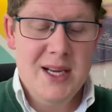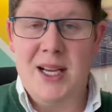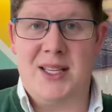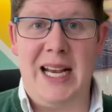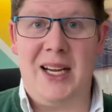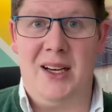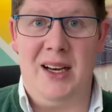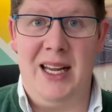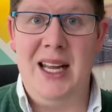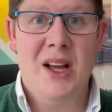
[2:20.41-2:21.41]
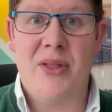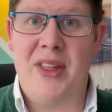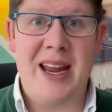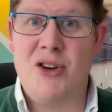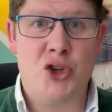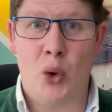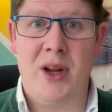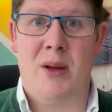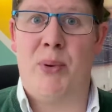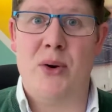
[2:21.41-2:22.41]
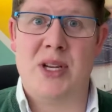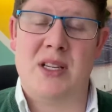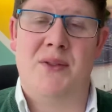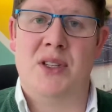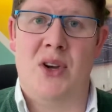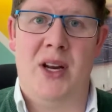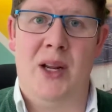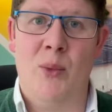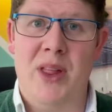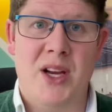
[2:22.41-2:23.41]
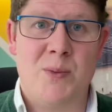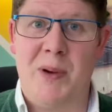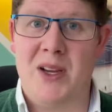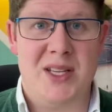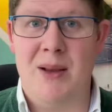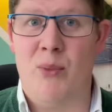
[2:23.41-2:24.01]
Secondly, they enjoy the process of designing with us because